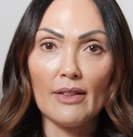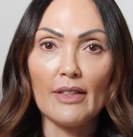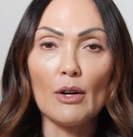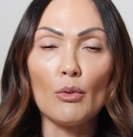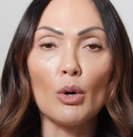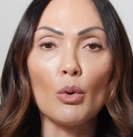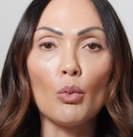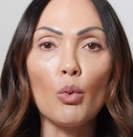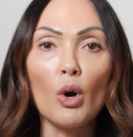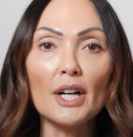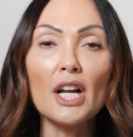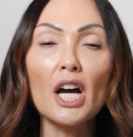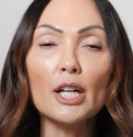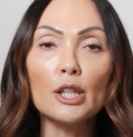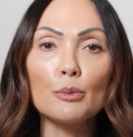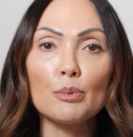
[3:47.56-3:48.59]
They were
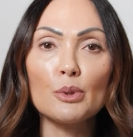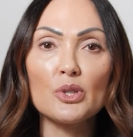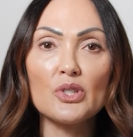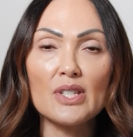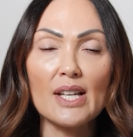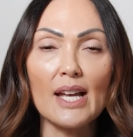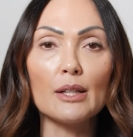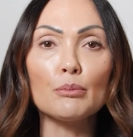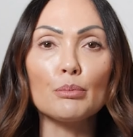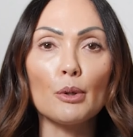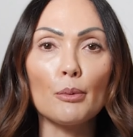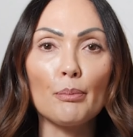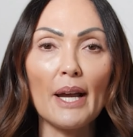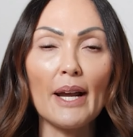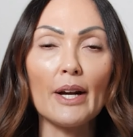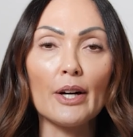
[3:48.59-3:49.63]
100%
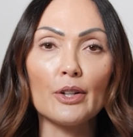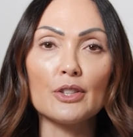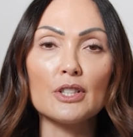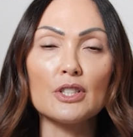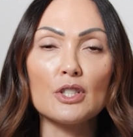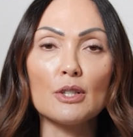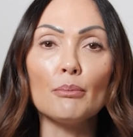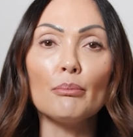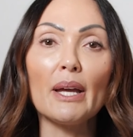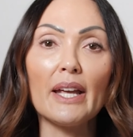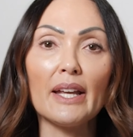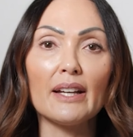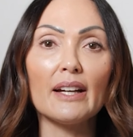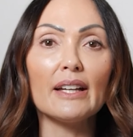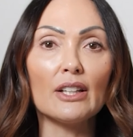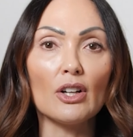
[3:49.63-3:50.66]
prepared to
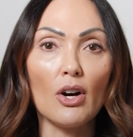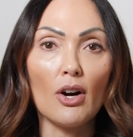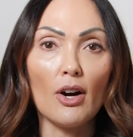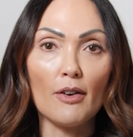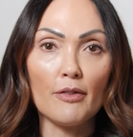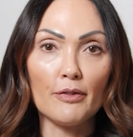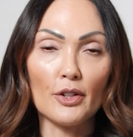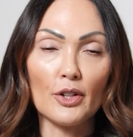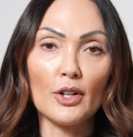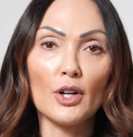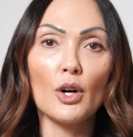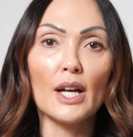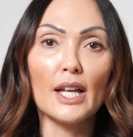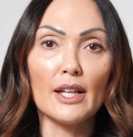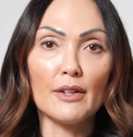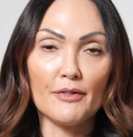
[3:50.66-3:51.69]
make an offer
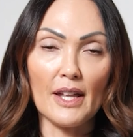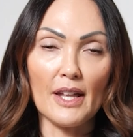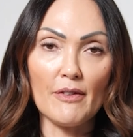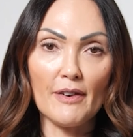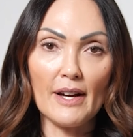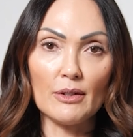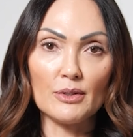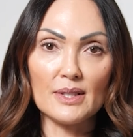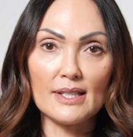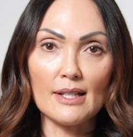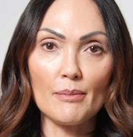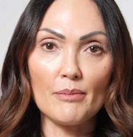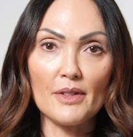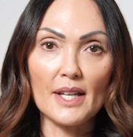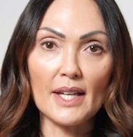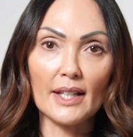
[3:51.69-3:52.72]
if they found
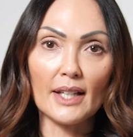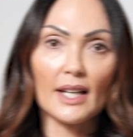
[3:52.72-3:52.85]
something.